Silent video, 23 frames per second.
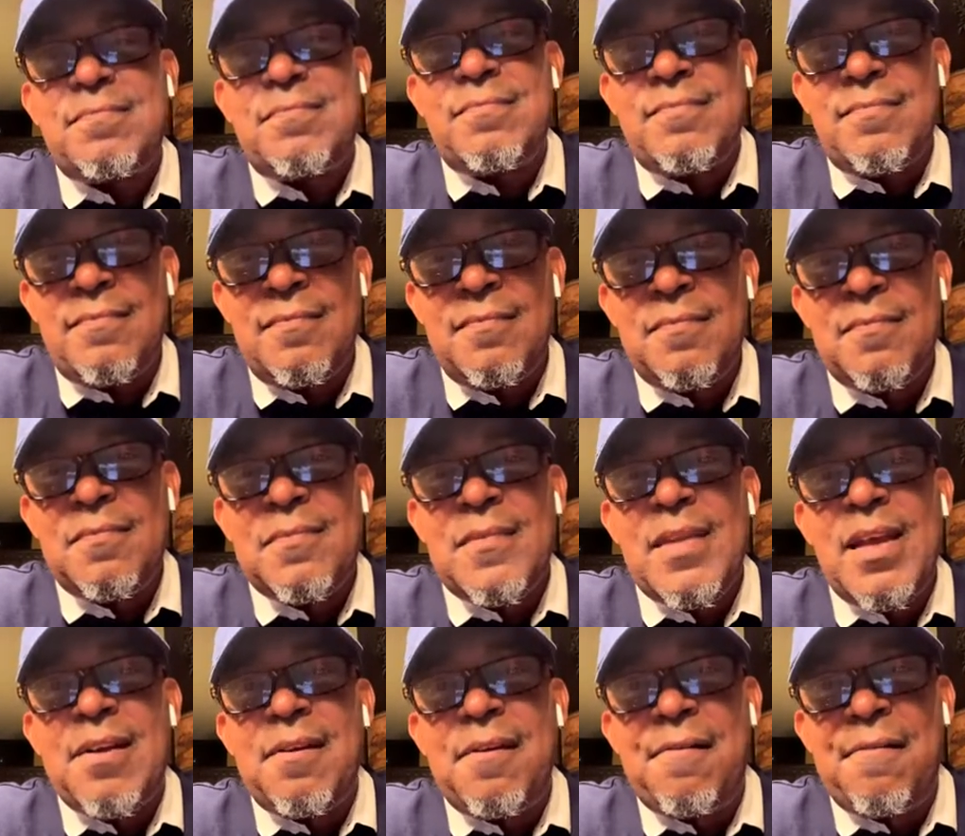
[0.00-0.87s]
I
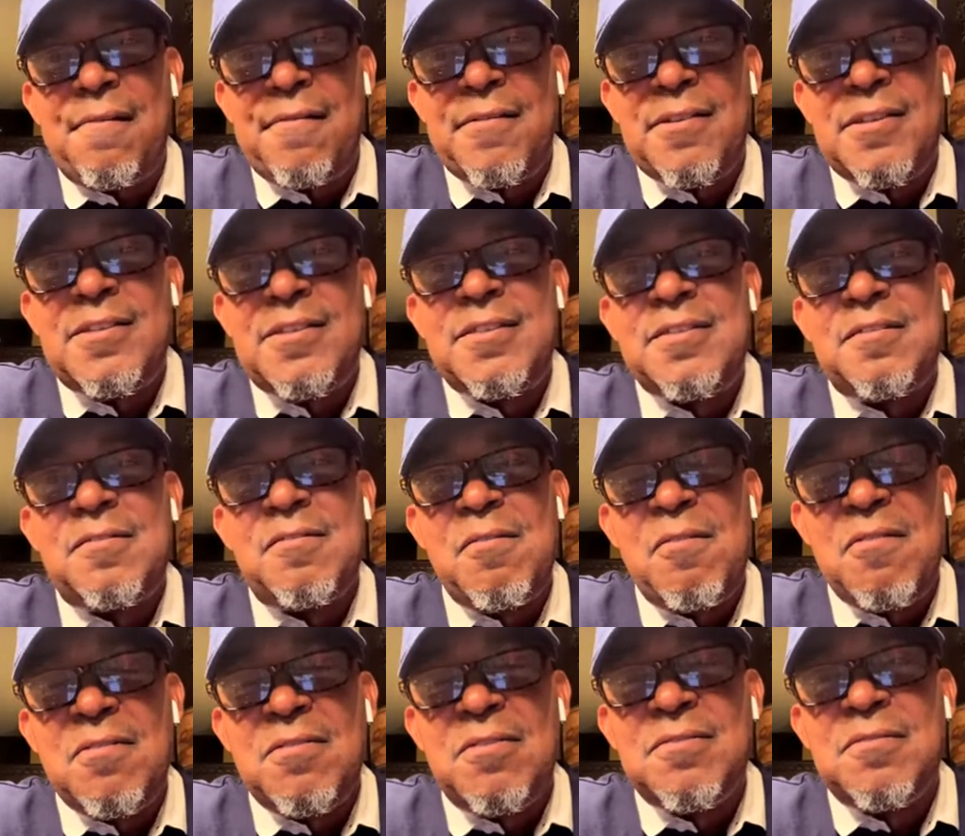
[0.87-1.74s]
bought from
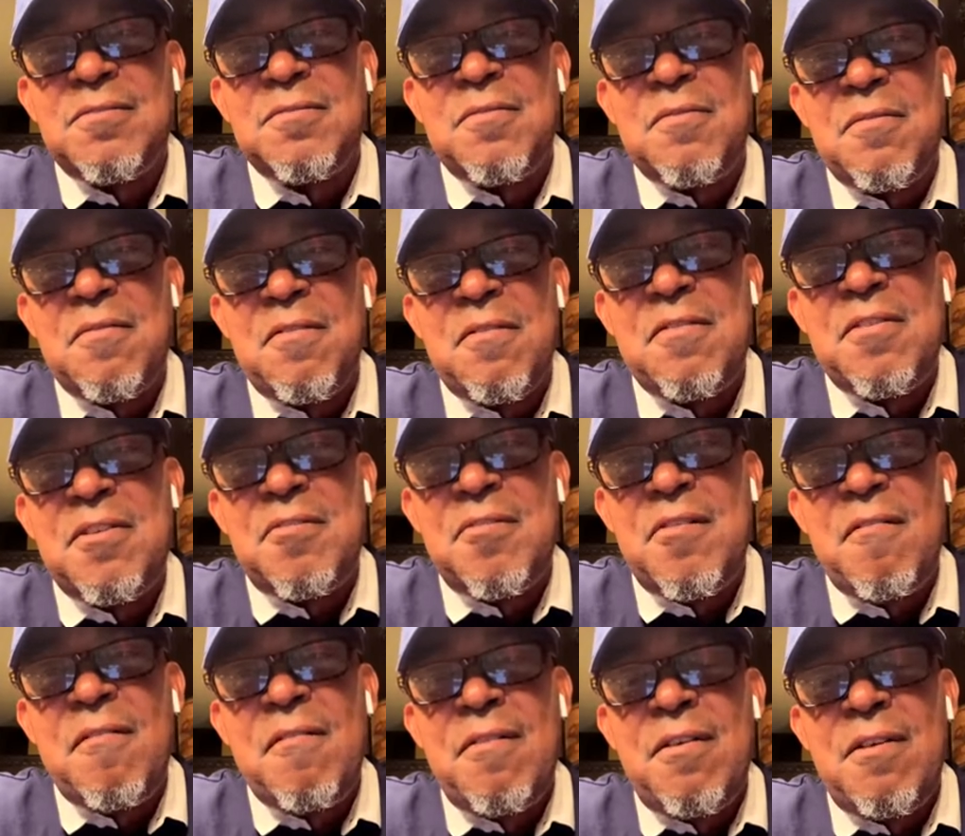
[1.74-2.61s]
Fragrance USA, and I
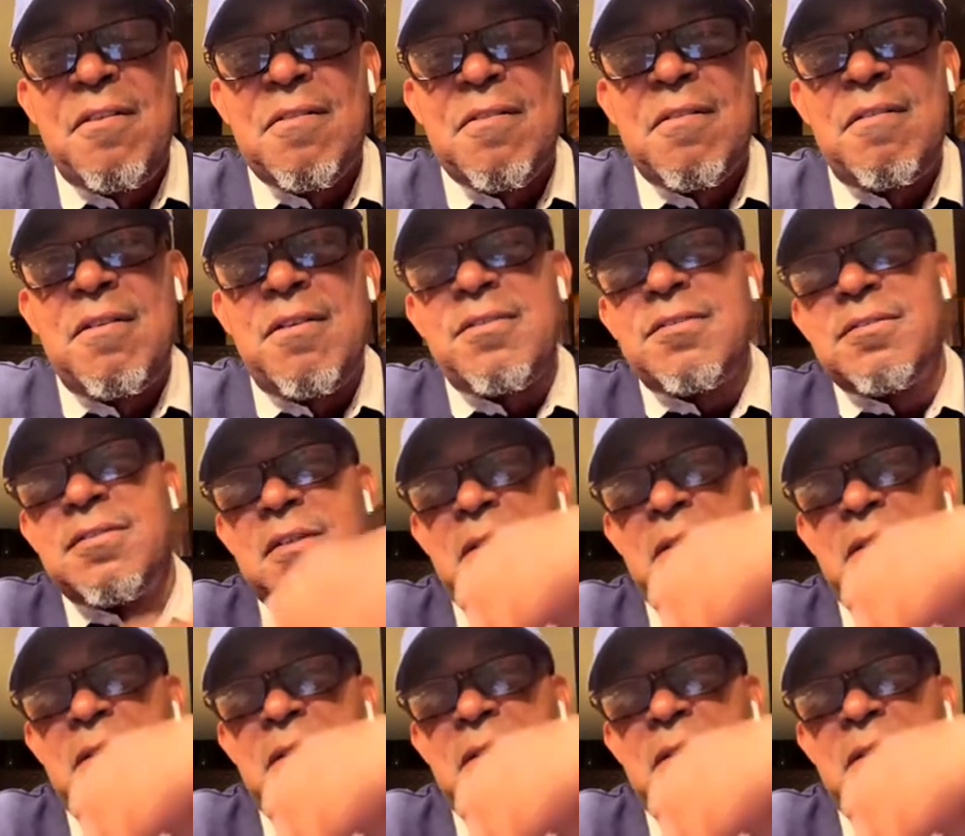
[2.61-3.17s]
was like, well,